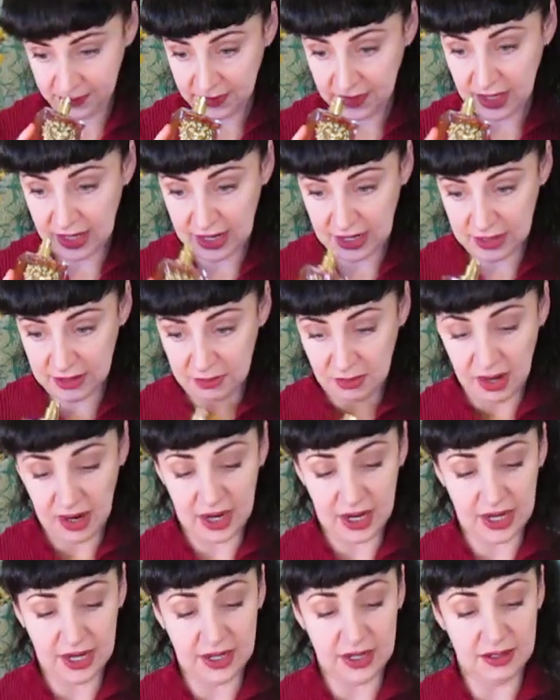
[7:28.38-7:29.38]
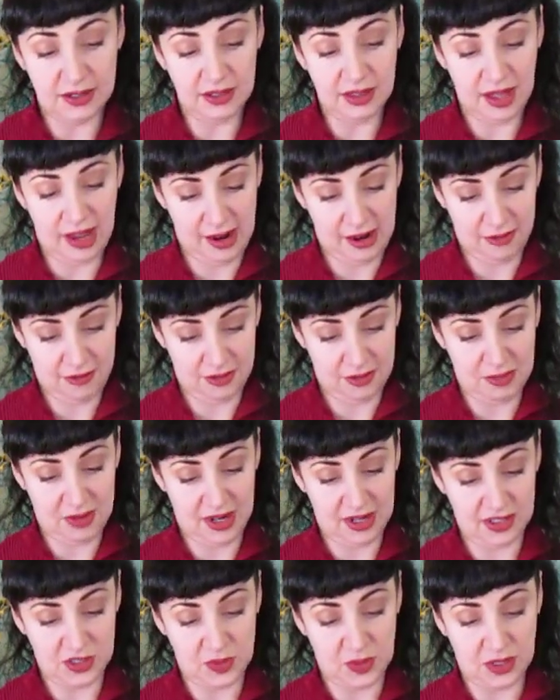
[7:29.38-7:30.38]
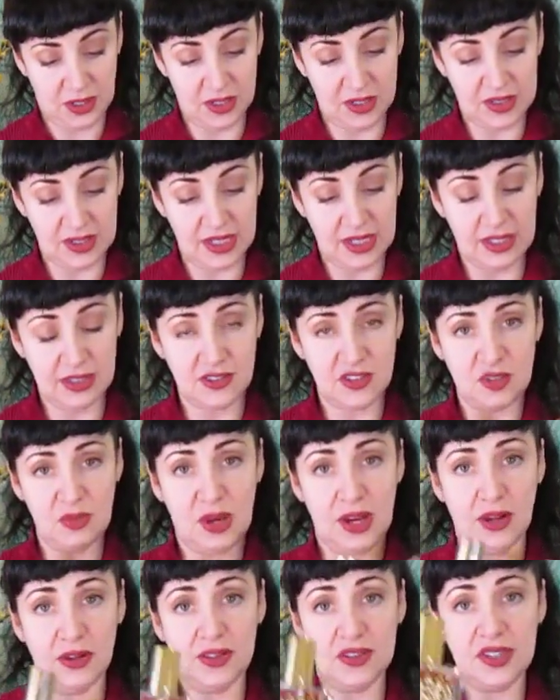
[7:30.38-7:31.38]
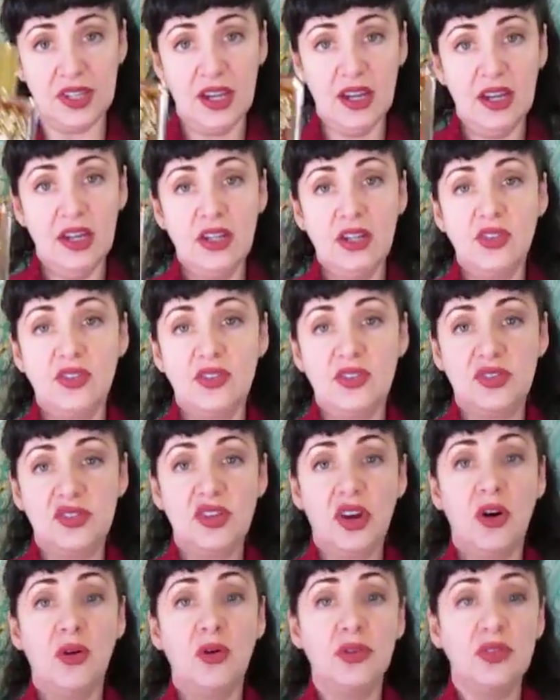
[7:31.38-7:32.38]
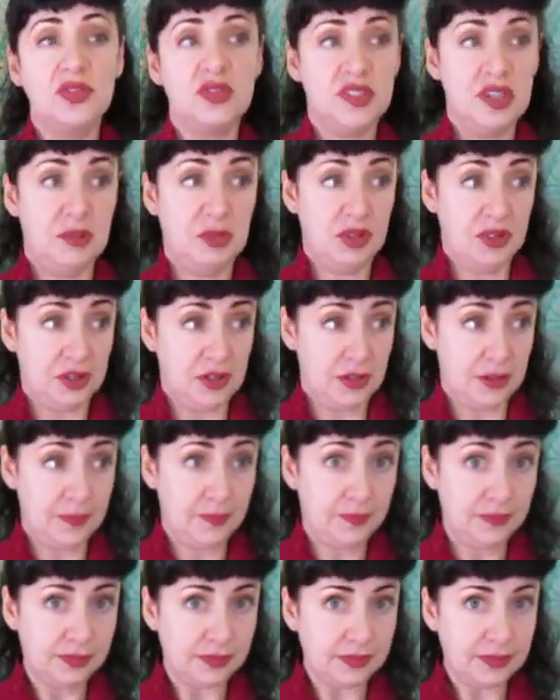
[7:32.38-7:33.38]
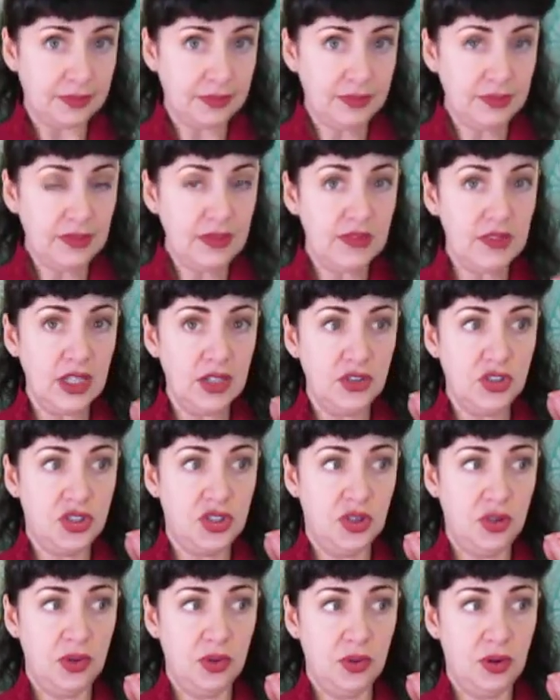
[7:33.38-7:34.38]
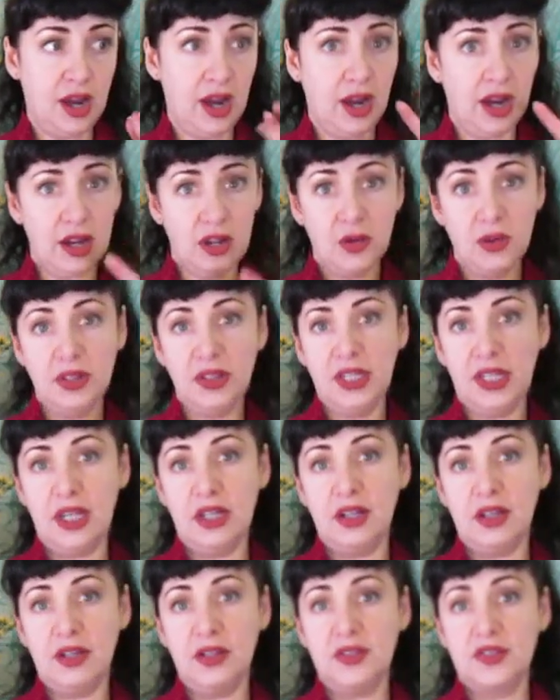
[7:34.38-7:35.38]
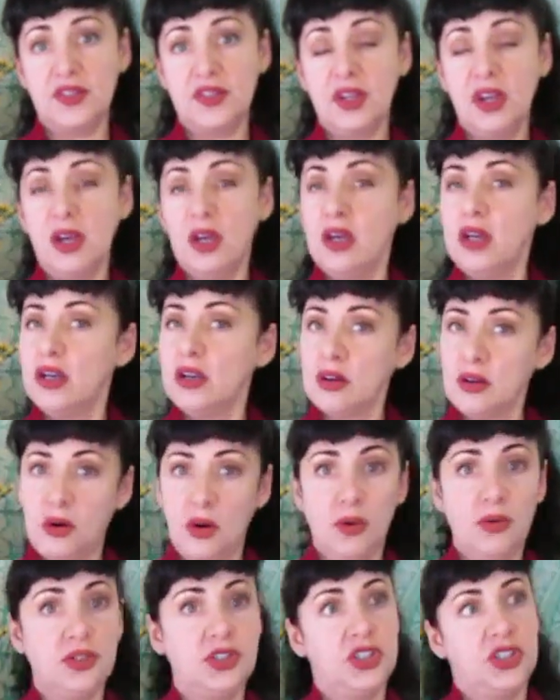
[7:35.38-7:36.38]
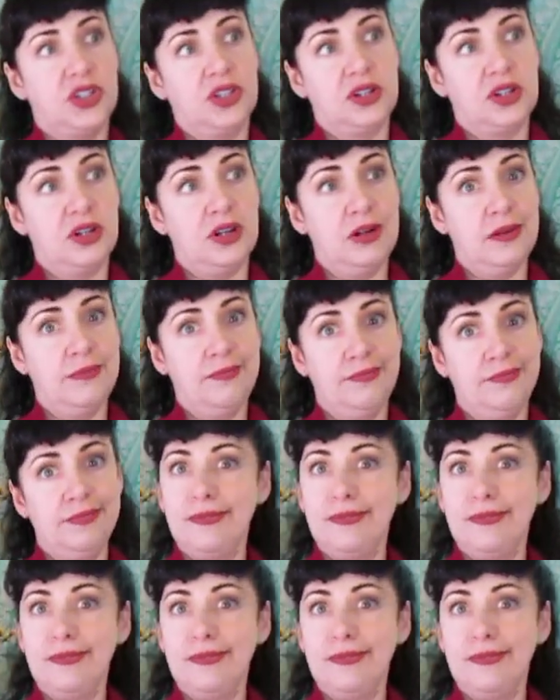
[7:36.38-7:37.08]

in my life, in my experience. It smells so similar to Aquilina's Gold Sugar.